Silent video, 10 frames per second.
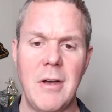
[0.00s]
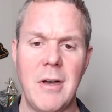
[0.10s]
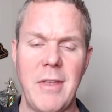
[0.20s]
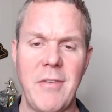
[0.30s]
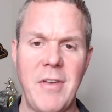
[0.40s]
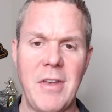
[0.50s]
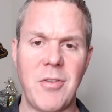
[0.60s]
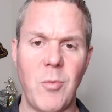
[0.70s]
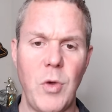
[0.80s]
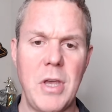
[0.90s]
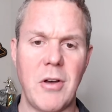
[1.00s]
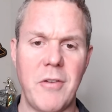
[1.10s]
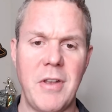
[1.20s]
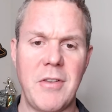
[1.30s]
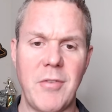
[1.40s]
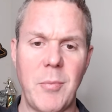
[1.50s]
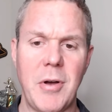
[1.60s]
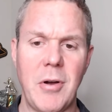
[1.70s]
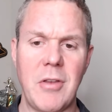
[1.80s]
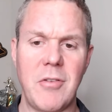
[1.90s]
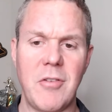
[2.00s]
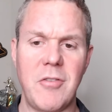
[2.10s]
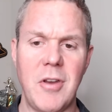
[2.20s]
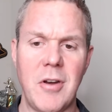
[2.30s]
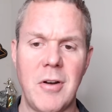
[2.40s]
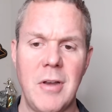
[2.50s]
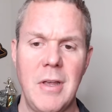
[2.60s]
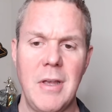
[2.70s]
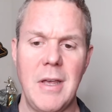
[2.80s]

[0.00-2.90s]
Uh, they faced some weak offensive opponents this year,